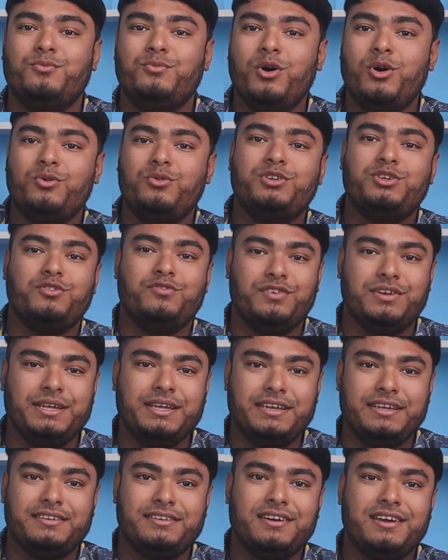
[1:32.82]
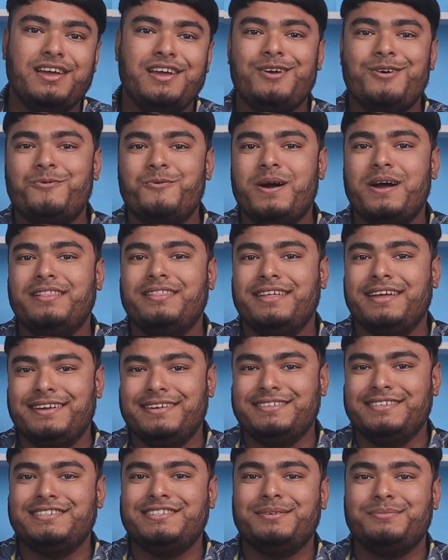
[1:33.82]
won't overheat, while the
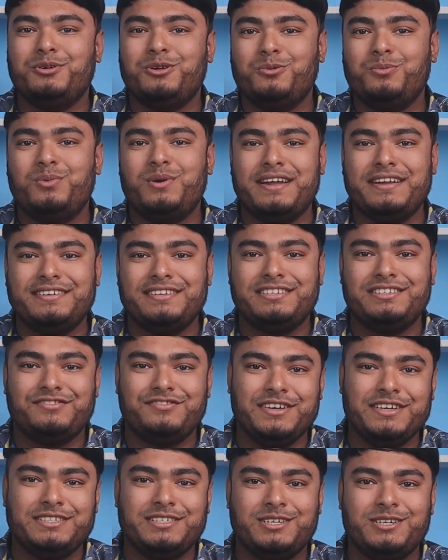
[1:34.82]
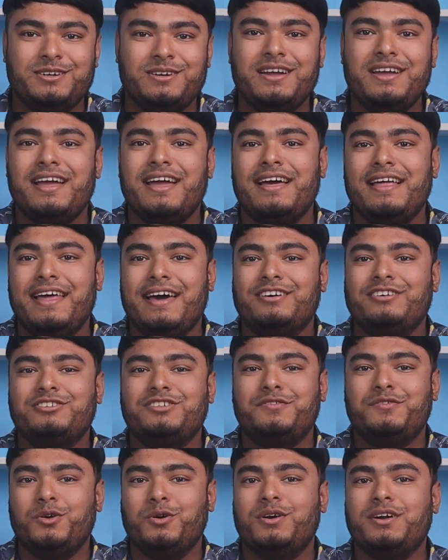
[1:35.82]
adjustable brightness feature
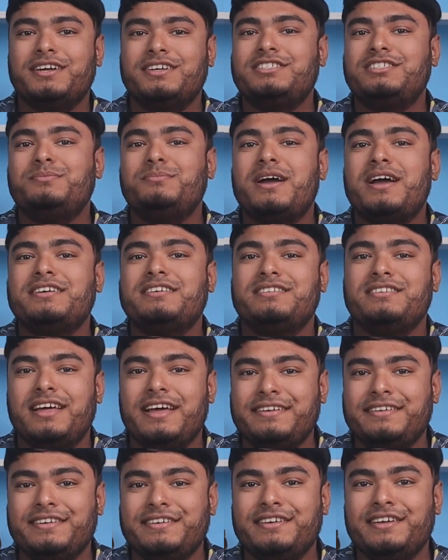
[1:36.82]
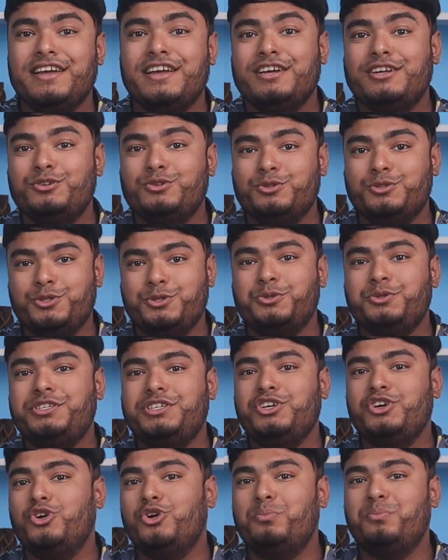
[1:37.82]
allows for customized lighting to
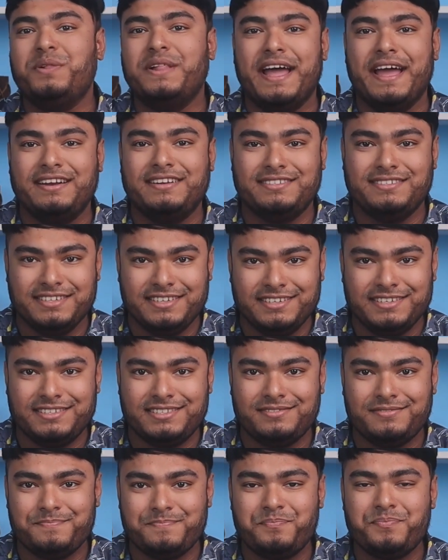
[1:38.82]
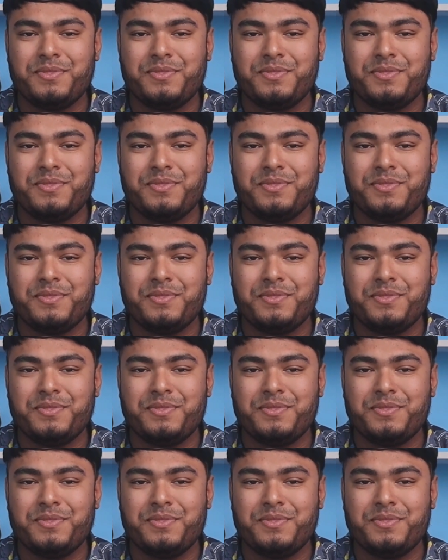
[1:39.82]
suit your plant's needs.